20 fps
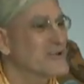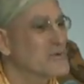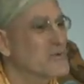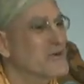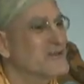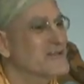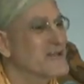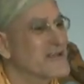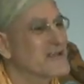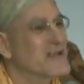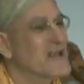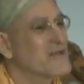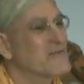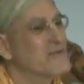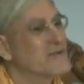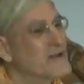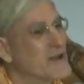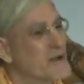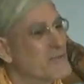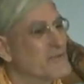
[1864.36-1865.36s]
when they
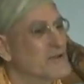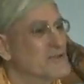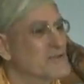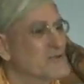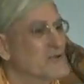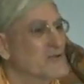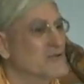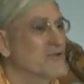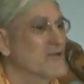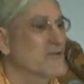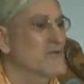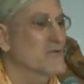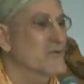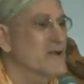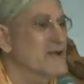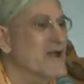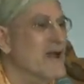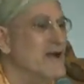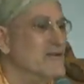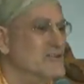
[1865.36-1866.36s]
gave it up and took to the
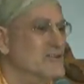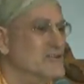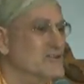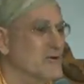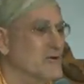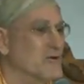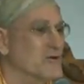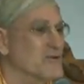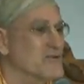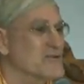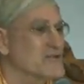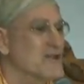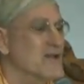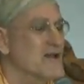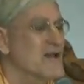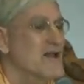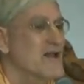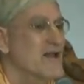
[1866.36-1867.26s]
renounced orders.